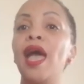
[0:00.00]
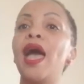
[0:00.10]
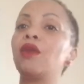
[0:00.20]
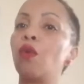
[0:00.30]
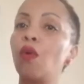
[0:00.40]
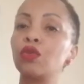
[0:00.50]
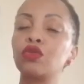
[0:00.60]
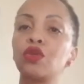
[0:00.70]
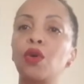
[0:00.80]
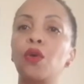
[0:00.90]
and
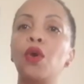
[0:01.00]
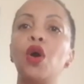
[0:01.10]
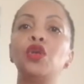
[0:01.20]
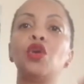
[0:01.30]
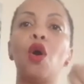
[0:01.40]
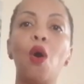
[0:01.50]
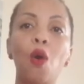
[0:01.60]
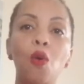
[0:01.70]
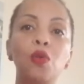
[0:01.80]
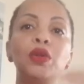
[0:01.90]
also your
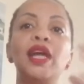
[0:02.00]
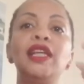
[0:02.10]
own